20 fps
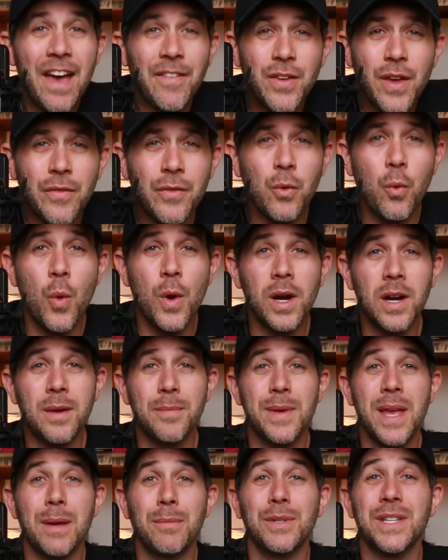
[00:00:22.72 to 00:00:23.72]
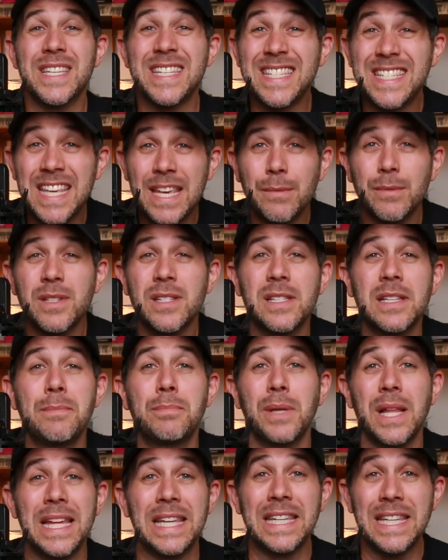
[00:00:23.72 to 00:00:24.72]
you ever wanted to be able to seamlessly
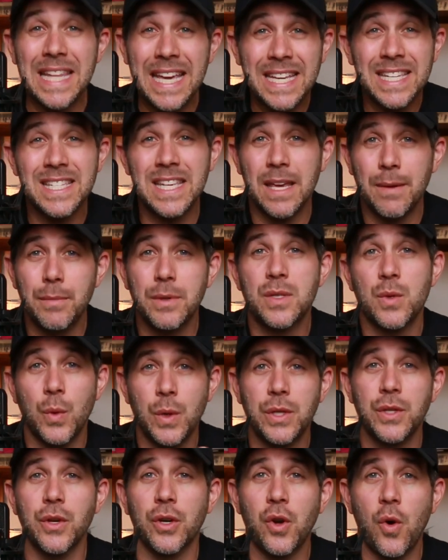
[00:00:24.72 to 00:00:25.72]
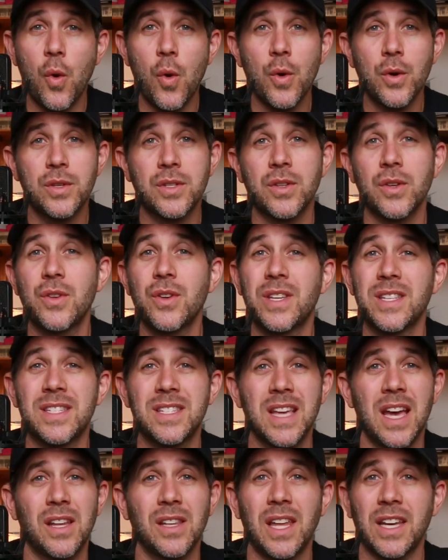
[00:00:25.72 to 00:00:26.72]
play licks in between your chords so you can
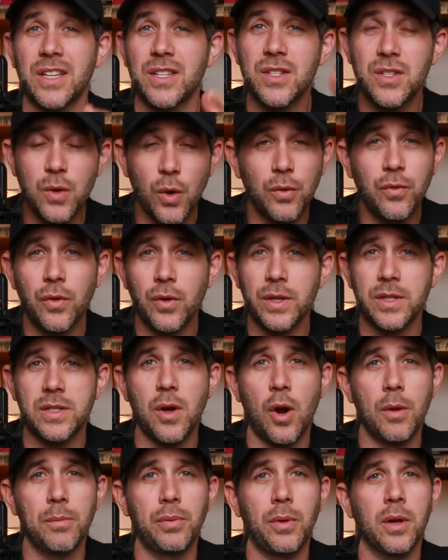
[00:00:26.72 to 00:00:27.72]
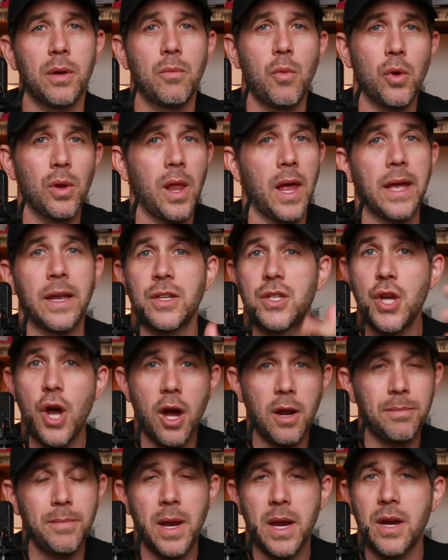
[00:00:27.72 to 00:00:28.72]
sound like a soulful guitar player, more like
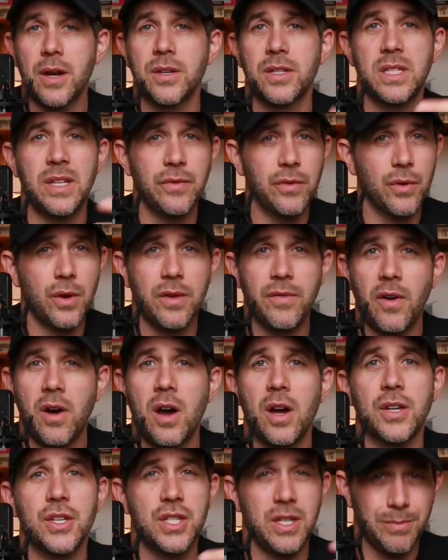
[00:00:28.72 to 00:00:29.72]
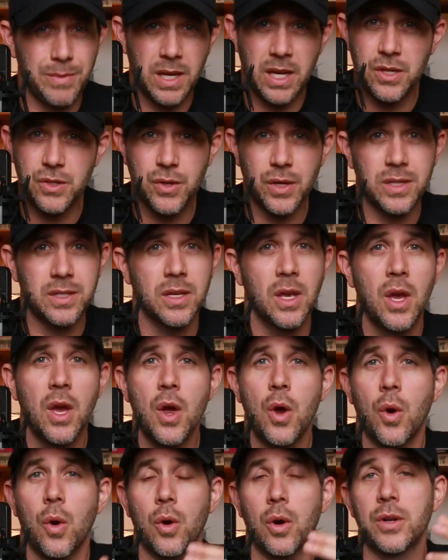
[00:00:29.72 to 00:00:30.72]
John Mayer, Stevie Ray Vaughan, Jimi Hendrix,
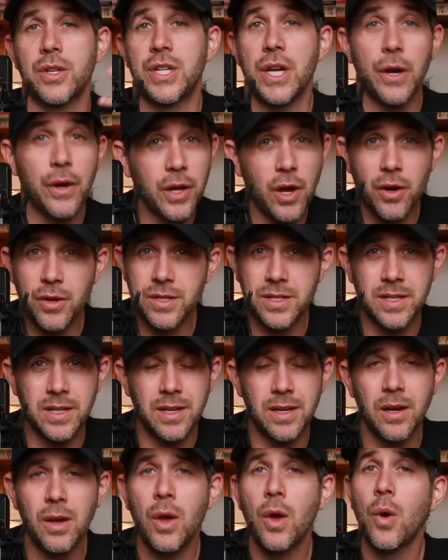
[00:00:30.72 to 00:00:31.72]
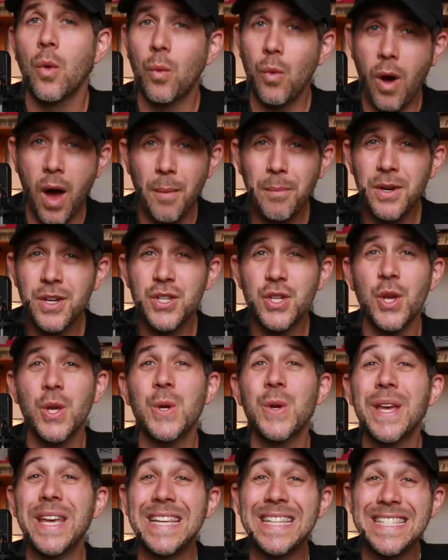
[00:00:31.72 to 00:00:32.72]
or Jerry Garcia? Well, I'm going to show
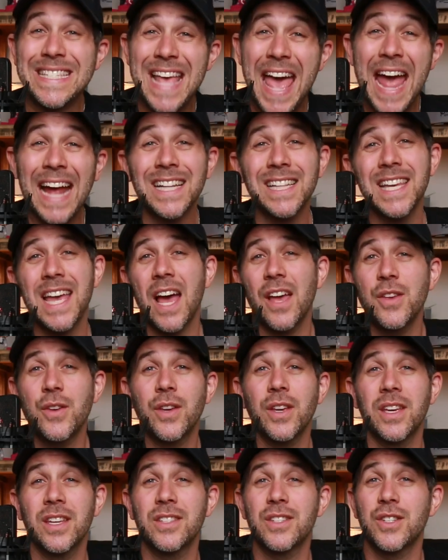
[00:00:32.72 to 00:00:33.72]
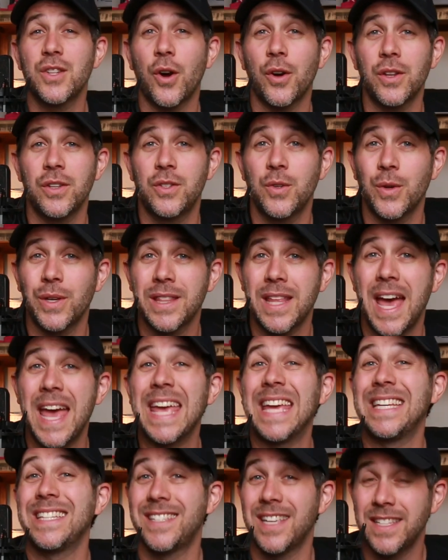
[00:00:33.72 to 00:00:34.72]
you exactly how you can get started doing that
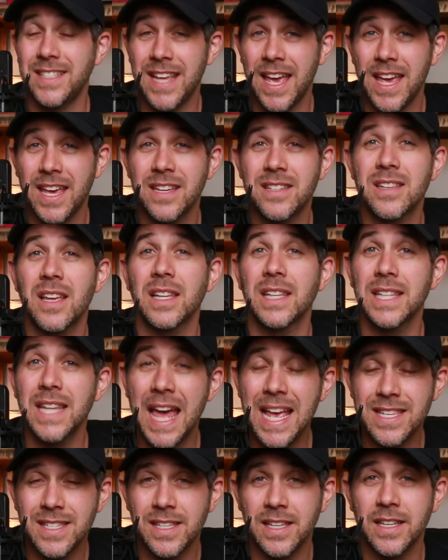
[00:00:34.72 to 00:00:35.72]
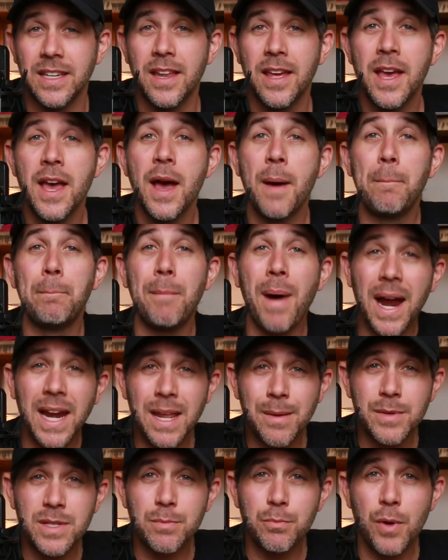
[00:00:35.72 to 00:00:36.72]
in today's lesson. My
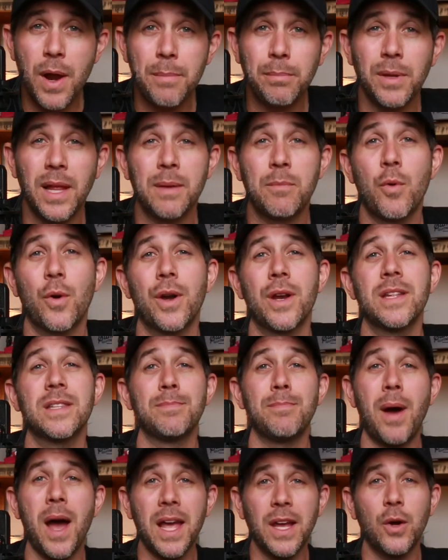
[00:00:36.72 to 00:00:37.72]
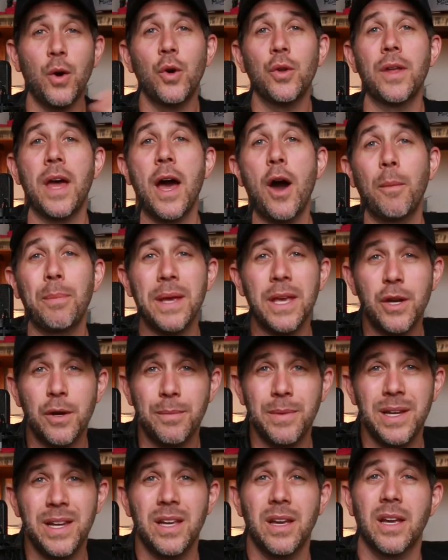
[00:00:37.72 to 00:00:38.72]
name is Brett Blakemore, and it's my goal to help
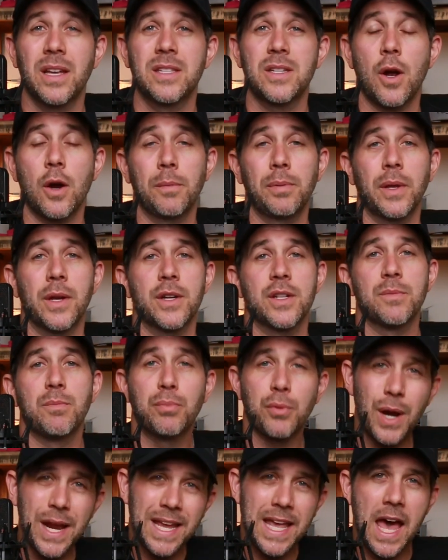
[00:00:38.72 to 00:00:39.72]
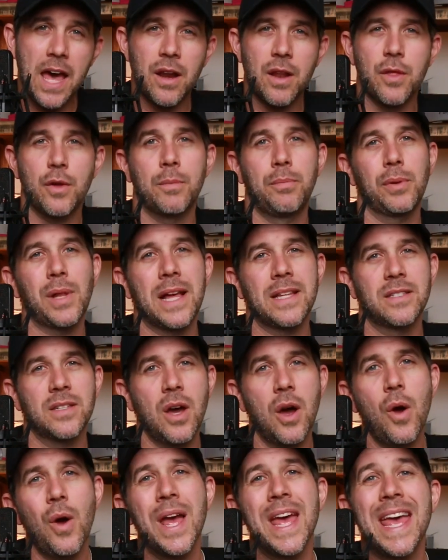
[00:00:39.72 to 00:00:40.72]
intermediate guitar players break out of their
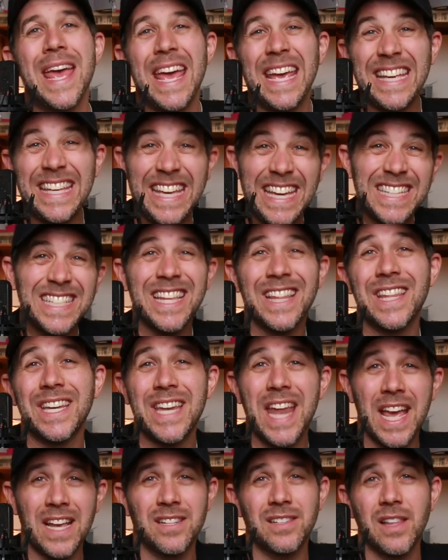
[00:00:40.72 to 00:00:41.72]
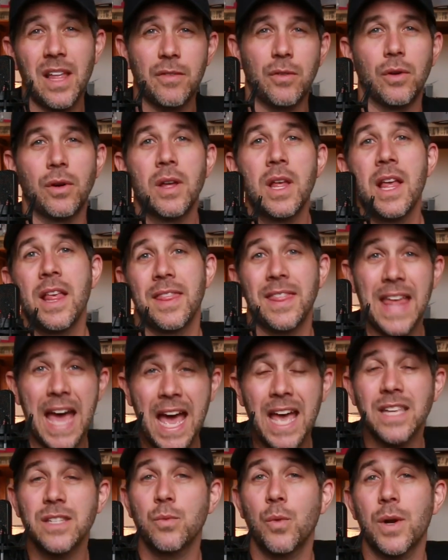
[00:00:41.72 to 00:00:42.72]
plateau and get to the next level.
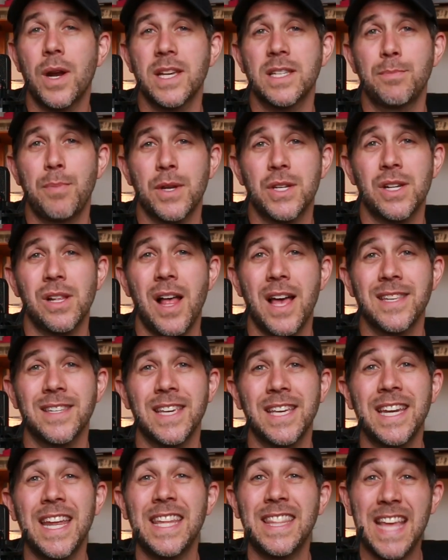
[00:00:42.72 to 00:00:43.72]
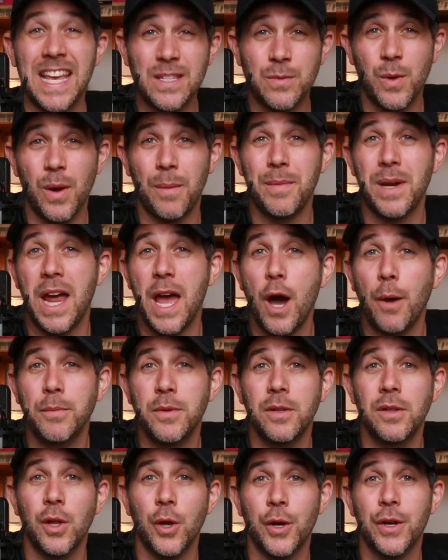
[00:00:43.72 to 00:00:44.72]
That is what I specialize in, and that's what I'm going to help
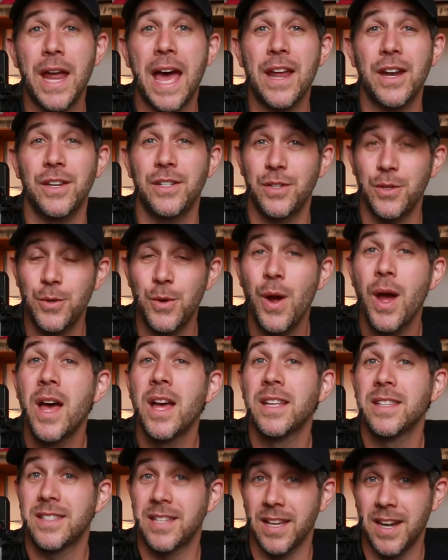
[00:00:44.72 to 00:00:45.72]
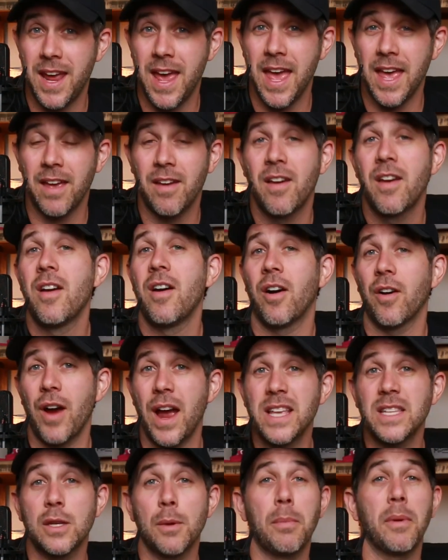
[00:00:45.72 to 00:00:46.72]
you learn how to do today. All
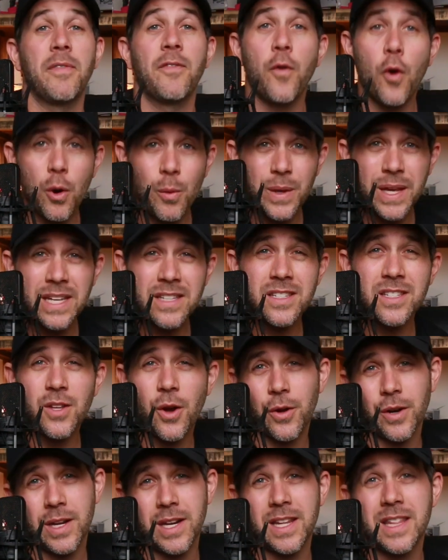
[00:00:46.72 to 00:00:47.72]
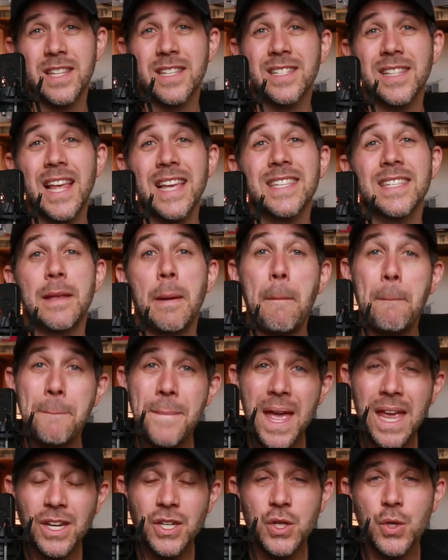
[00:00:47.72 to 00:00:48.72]
right, so before we get started in this lesson,
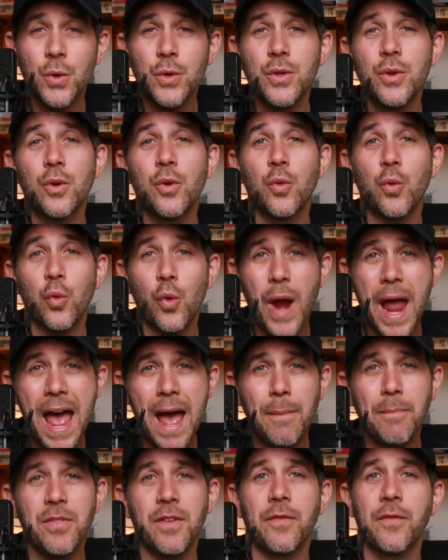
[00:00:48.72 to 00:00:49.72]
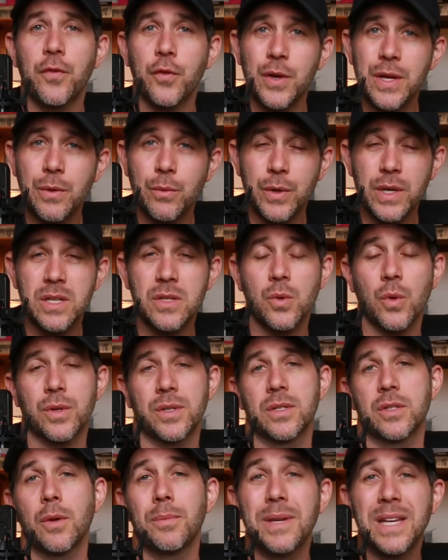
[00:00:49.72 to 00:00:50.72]
make sure you grab the free
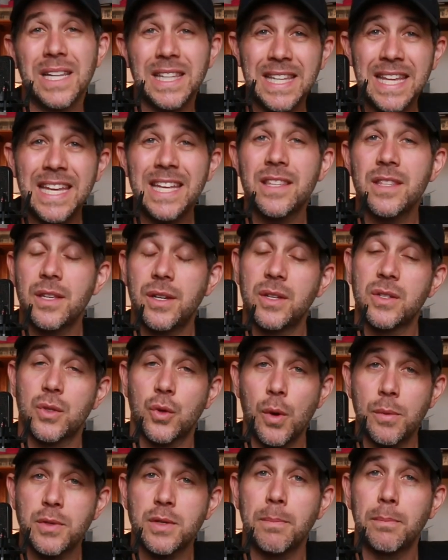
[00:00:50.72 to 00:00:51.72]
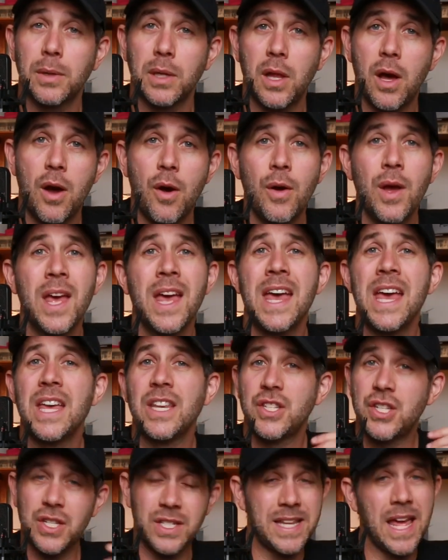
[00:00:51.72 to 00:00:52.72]
resources. There'll be a link in the description below.
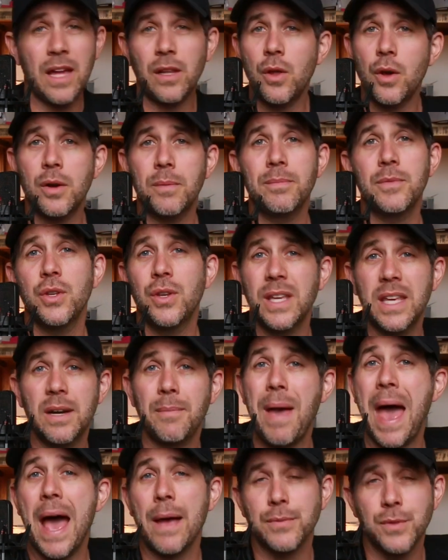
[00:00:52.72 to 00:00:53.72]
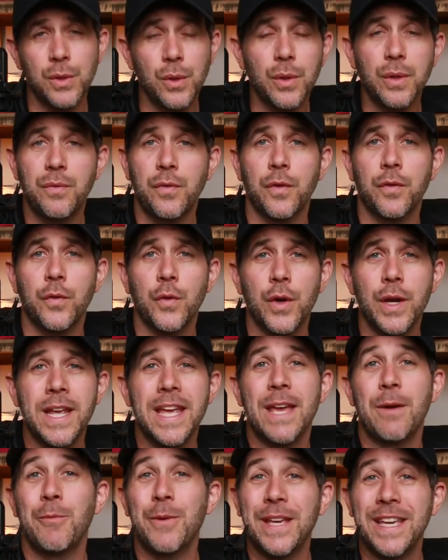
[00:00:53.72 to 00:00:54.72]
Just download them. You can get them absolutely for free,
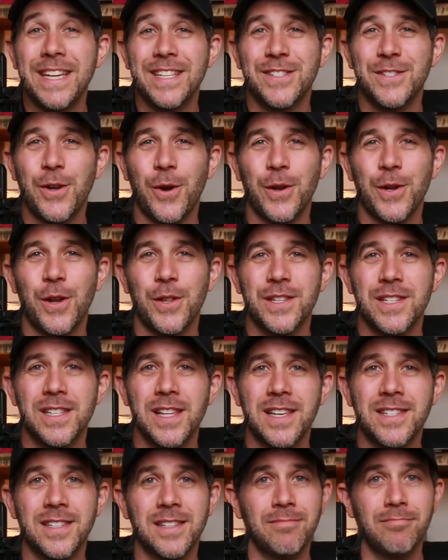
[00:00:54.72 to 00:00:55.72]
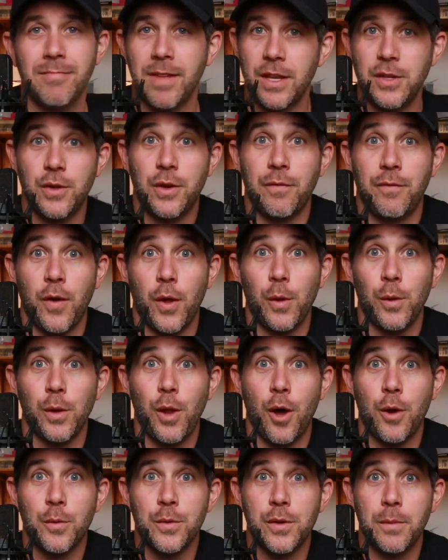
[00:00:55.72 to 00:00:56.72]
and we can get started on this lesson, and you can follow
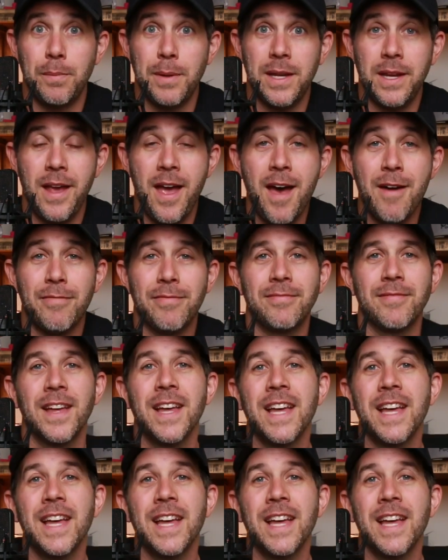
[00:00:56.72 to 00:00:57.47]
along with your PDF.